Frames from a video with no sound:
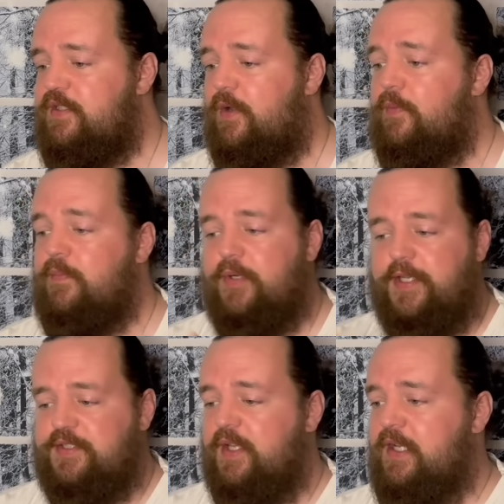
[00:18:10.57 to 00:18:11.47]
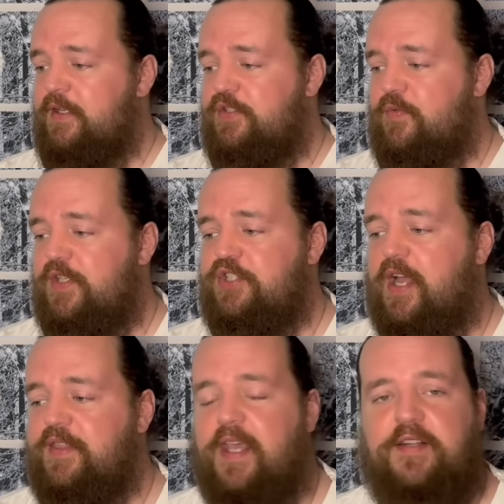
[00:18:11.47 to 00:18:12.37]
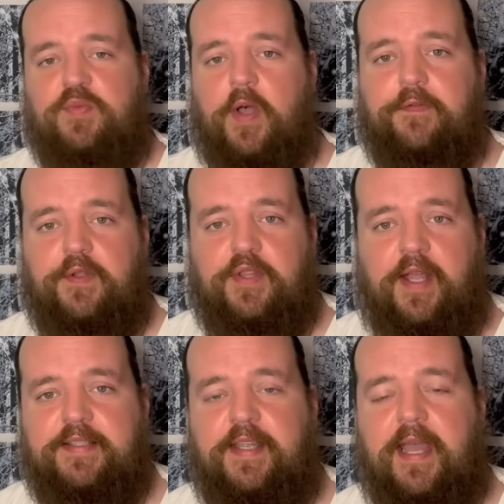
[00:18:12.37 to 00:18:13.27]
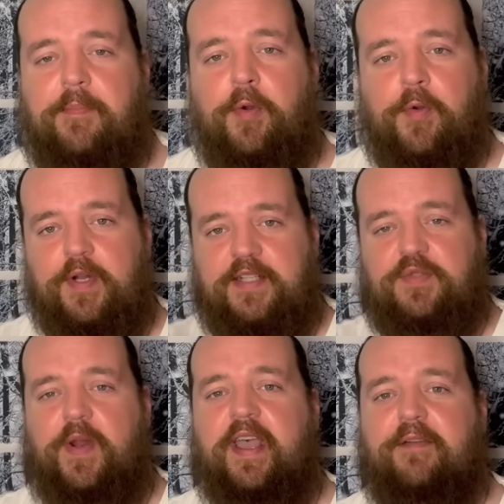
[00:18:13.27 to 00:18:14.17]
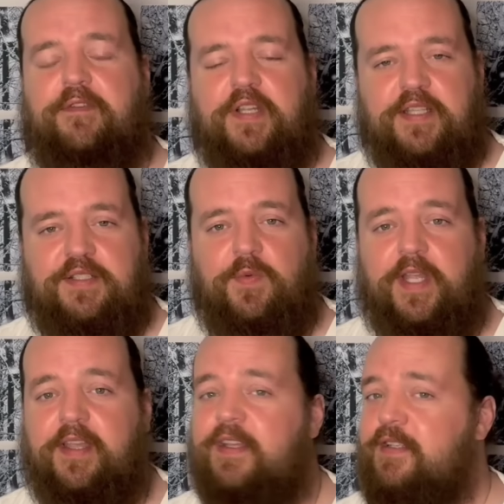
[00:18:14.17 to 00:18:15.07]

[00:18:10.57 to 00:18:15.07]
So please screenshot that as well if you'd like to Capricorn. That's what I have for you this week.